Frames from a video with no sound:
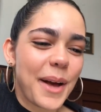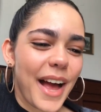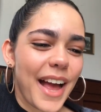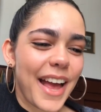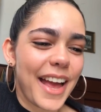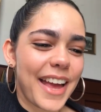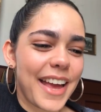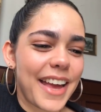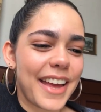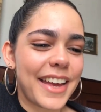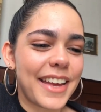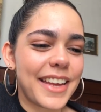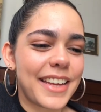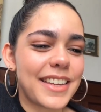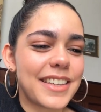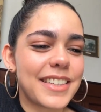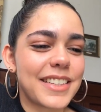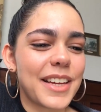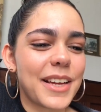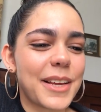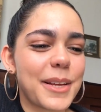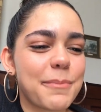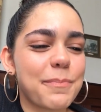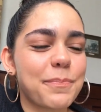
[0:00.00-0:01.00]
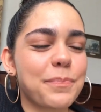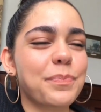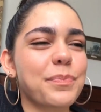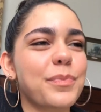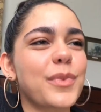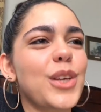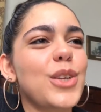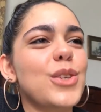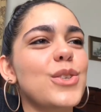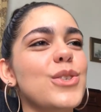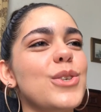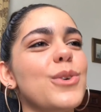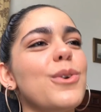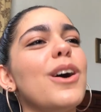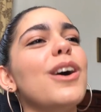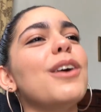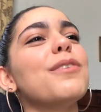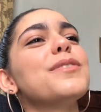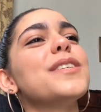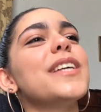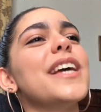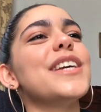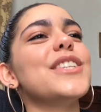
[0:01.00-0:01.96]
And so after